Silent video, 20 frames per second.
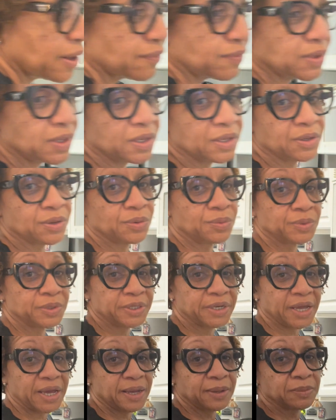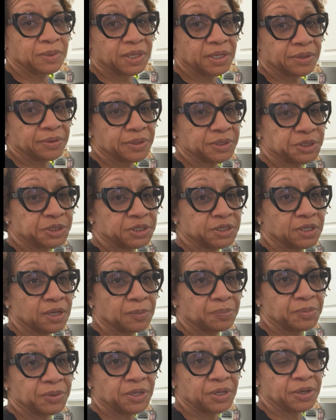a little one named Lyric. She
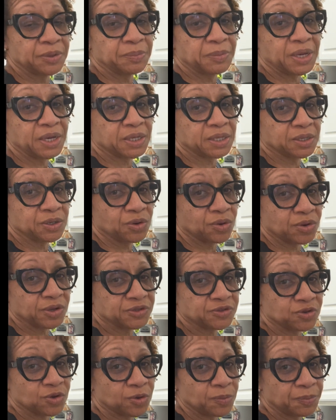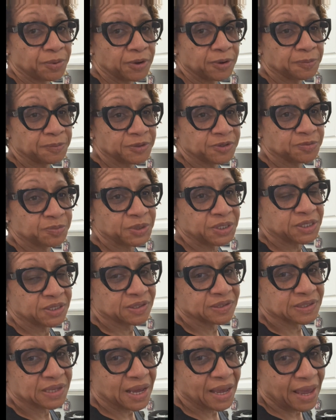up in here making noise on purpose
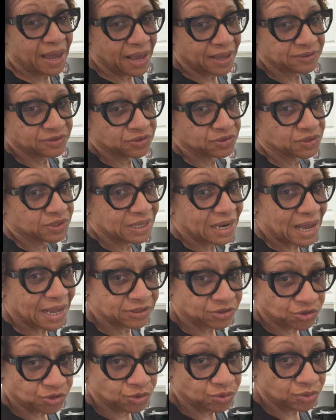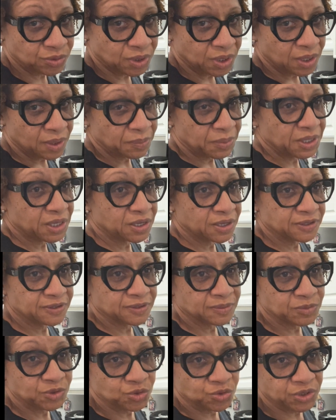because I asked her not to, because
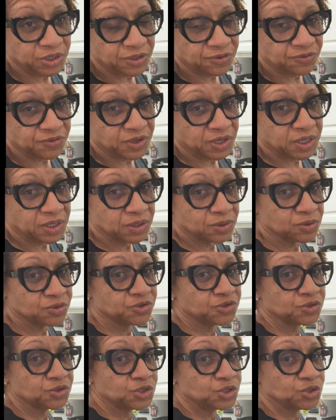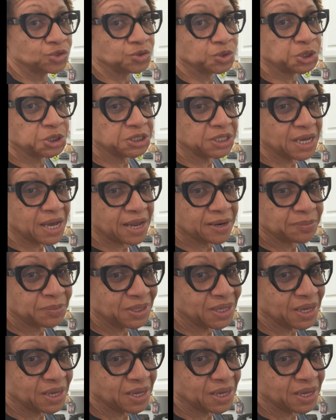I'm doing a video, so you know she got to be